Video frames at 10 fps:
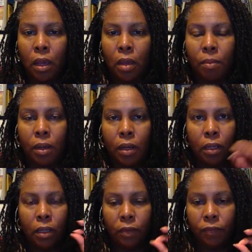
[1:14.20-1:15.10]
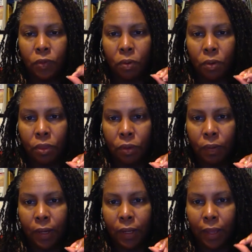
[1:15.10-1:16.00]
I'm going to leave 12th
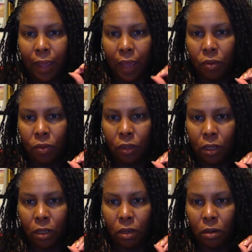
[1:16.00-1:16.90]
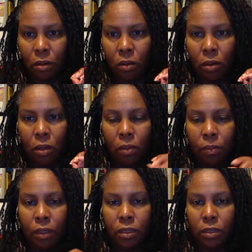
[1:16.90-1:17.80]
grade out here
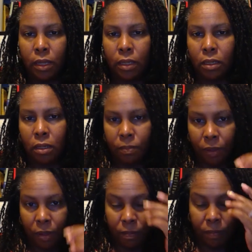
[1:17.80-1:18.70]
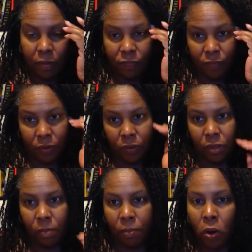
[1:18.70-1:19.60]
because that's going to be a bit of a
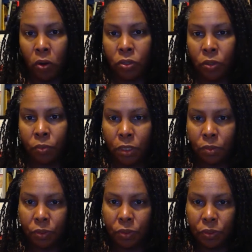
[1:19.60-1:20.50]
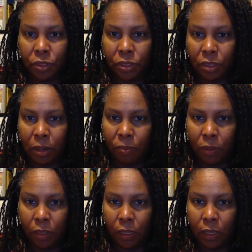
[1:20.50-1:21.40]
departure, which we'll do
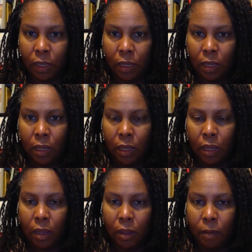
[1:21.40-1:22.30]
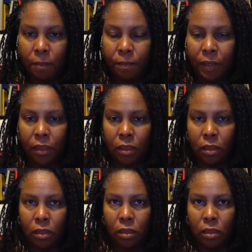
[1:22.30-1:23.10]
separately. But